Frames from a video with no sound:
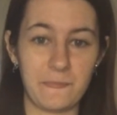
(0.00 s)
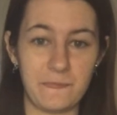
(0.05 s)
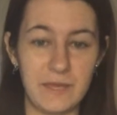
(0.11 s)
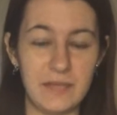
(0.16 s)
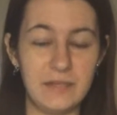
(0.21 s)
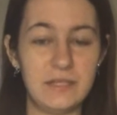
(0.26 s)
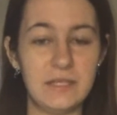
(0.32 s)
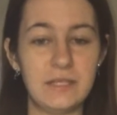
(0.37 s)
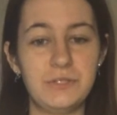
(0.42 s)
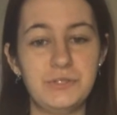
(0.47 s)

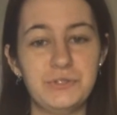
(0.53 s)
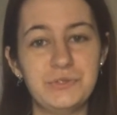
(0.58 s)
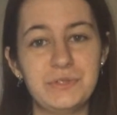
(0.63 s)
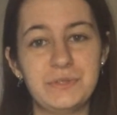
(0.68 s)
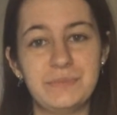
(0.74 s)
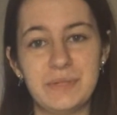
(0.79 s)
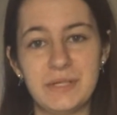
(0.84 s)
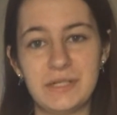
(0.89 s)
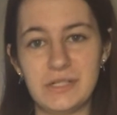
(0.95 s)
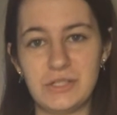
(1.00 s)
they did do
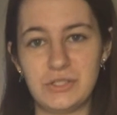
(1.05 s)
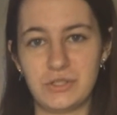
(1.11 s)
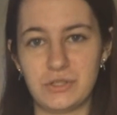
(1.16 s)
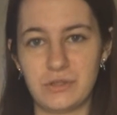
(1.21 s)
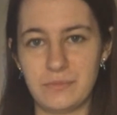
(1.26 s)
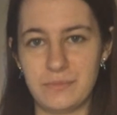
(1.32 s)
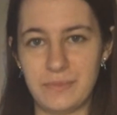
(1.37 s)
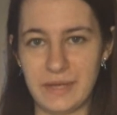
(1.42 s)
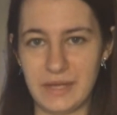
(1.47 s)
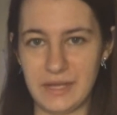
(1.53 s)
a better
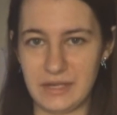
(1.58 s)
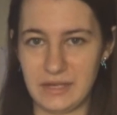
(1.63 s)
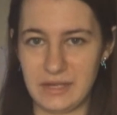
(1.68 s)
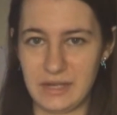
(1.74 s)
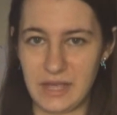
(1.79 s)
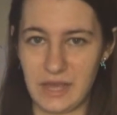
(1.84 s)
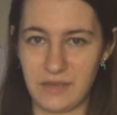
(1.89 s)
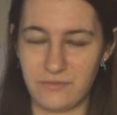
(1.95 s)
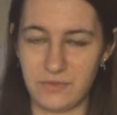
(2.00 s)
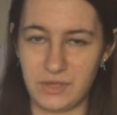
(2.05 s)
job at
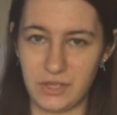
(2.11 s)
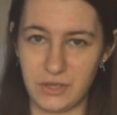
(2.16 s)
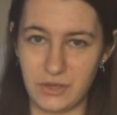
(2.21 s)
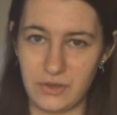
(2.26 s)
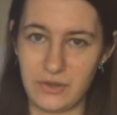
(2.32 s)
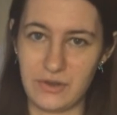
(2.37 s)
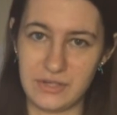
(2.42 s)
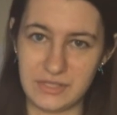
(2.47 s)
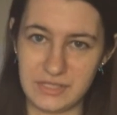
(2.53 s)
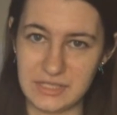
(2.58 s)
having
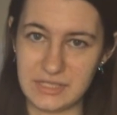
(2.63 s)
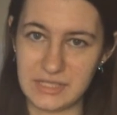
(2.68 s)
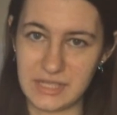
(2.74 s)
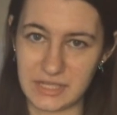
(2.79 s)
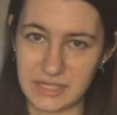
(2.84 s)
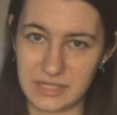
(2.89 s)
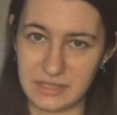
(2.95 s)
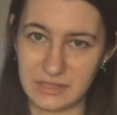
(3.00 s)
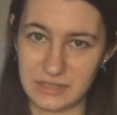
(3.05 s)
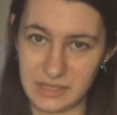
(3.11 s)
her as
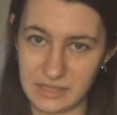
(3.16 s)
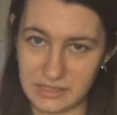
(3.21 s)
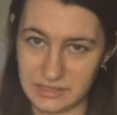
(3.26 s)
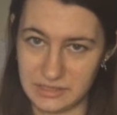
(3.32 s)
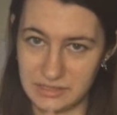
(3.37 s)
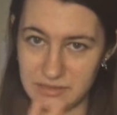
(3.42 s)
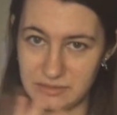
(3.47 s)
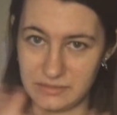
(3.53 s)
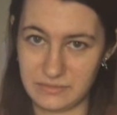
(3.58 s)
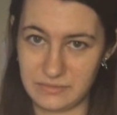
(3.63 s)
a
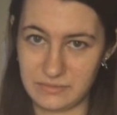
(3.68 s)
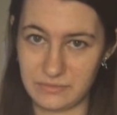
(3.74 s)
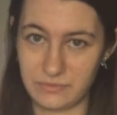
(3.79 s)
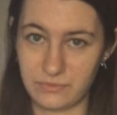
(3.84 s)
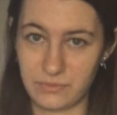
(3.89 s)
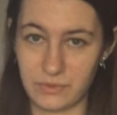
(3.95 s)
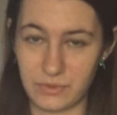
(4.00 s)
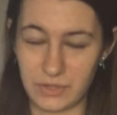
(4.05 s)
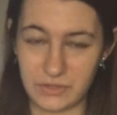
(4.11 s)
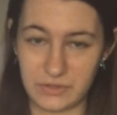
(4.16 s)

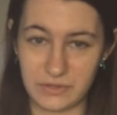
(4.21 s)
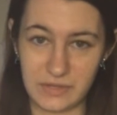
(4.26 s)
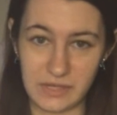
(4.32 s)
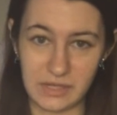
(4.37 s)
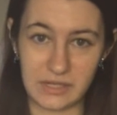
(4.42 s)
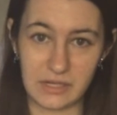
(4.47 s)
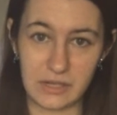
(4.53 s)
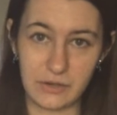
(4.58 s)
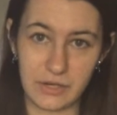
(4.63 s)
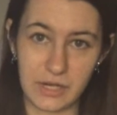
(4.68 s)

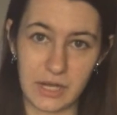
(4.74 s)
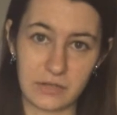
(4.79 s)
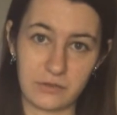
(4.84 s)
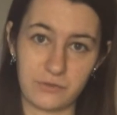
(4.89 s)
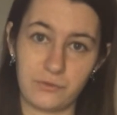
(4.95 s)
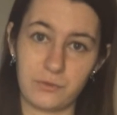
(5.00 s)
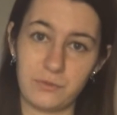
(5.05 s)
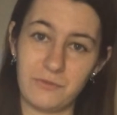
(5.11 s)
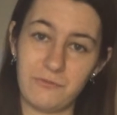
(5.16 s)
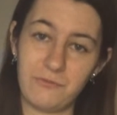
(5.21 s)
secondary
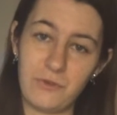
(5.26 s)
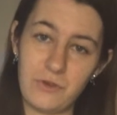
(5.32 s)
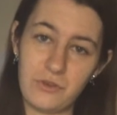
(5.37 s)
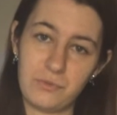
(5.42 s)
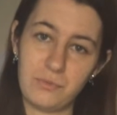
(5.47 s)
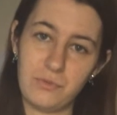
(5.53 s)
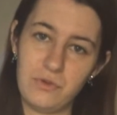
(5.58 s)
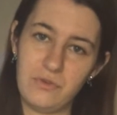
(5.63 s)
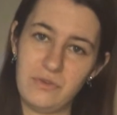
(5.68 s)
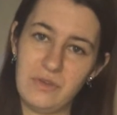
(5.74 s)
character from the
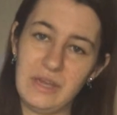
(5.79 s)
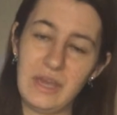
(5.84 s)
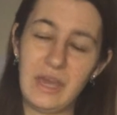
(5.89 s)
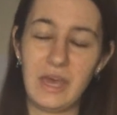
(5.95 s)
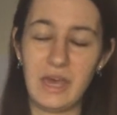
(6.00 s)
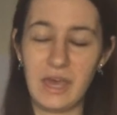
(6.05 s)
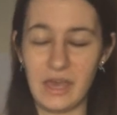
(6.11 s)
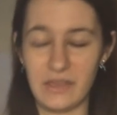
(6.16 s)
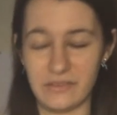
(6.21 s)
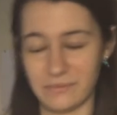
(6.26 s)
first movie
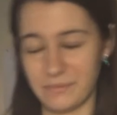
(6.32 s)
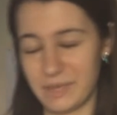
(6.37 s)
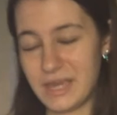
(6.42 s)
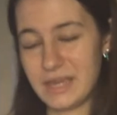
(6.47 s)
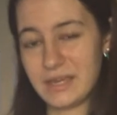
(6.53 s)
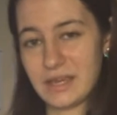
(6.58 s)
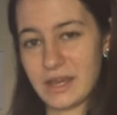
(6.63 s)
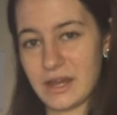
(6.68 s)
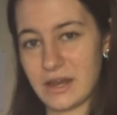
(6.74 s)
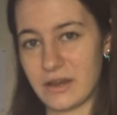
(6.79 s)
as a
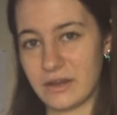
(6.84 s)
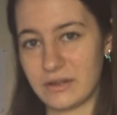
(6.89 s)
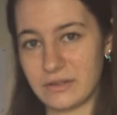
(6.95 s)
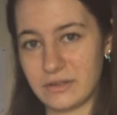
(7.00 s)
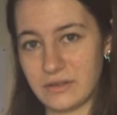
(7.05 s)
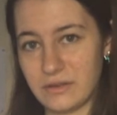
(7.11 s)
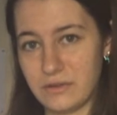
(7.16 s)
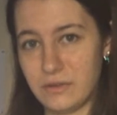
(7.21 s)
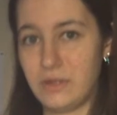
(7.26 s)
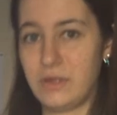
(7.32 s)
main
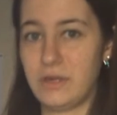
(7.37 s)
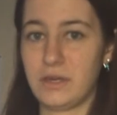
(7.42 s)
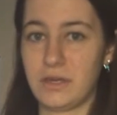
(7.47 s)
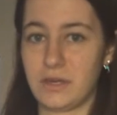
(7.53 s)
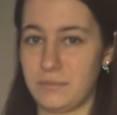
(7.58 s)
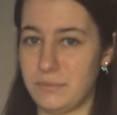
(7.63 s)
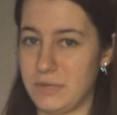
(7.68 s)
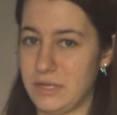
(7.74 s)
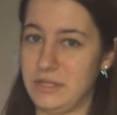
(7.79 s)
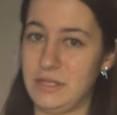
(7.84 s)
character
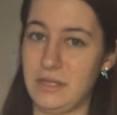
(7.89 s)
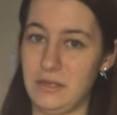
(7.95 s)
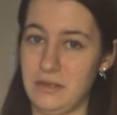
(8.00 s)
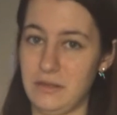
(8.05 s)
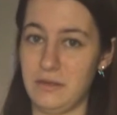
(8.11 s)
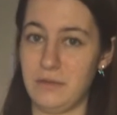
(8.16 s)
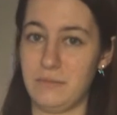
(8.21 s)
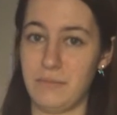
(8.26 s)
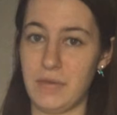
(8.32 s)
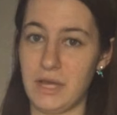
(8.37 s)
compared to
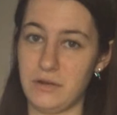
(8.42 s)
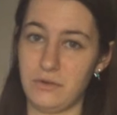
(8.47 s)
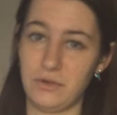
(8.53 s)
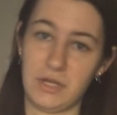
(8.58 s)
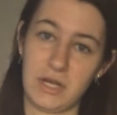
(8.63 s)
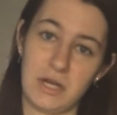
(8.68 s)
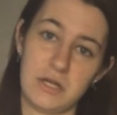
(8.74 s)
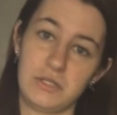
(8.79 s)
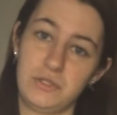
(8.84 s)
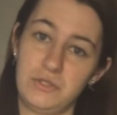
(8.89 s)
Mater
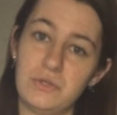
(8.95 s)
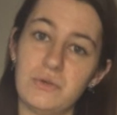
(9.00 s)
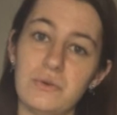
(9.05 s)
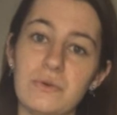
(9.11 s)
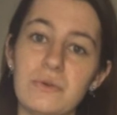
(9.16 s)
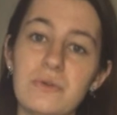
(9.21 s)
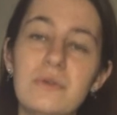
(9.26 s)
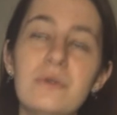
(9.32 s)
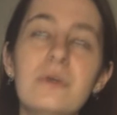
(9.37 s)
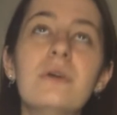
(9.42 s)
in Cars
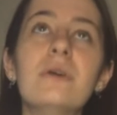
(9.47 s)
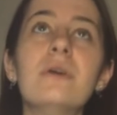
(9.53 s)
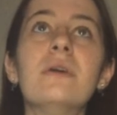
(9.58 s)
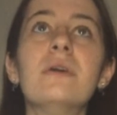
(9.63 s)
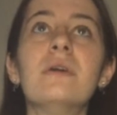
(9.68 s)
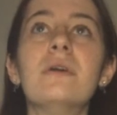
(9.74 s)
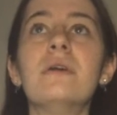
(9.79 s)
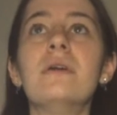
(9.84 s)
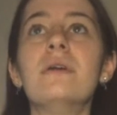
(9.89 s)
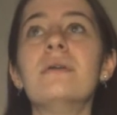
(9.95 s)
2.
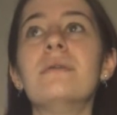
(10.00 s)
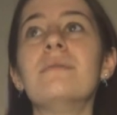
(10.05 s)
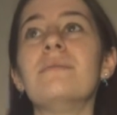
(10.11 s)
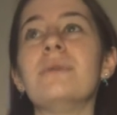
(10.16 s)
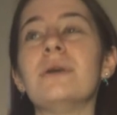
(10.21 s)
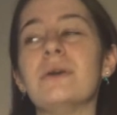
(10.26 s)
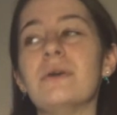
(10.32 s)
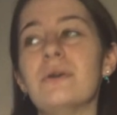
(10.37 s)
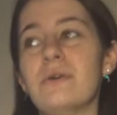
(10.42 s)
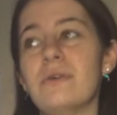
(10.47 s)

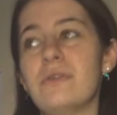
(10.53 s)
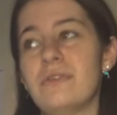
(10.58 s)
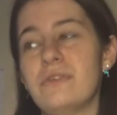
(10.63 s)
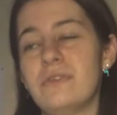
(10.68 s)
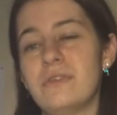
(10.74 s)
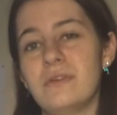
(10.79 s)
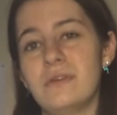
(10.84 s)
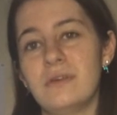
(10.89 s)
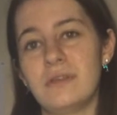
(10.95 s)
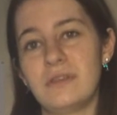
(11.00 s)
Because
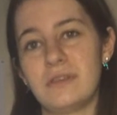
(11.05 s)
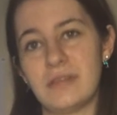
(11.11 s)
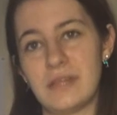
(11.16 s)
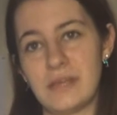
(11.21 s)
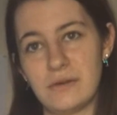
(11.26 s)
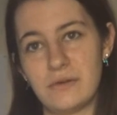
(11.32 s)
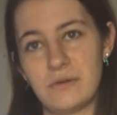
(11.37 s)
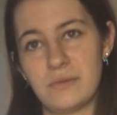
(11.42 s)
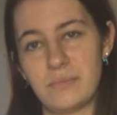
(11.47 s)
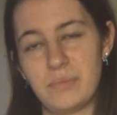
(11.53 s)

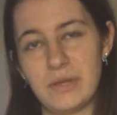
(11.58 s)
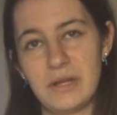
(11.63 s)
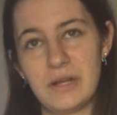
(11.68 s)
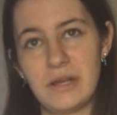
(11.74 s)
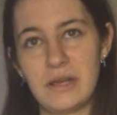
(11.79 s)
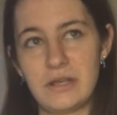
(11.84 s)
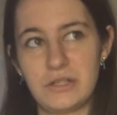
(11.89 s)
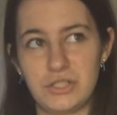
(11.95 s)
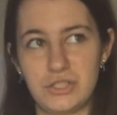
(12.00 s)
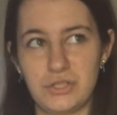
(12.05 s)
they were better
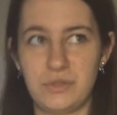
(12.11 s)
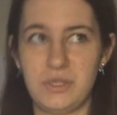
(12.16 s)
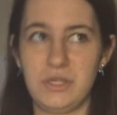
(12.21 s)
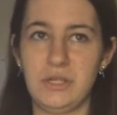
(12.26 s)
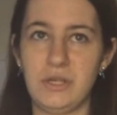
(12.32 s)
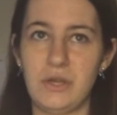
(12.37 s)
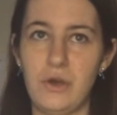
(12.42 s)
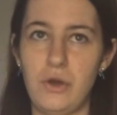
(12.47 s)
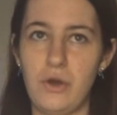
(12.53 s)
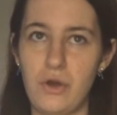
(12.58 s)
at
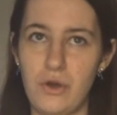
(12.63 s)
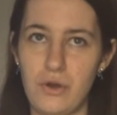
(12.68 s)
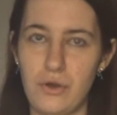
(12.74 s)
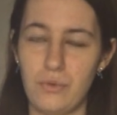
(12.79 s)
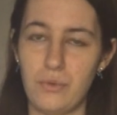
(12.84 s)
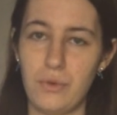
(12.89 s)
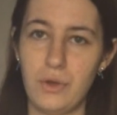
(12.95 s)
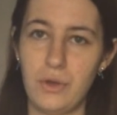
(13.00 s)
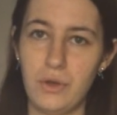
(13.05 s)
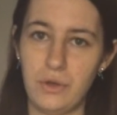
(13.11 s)
showing
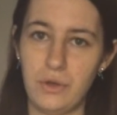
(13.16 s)
her,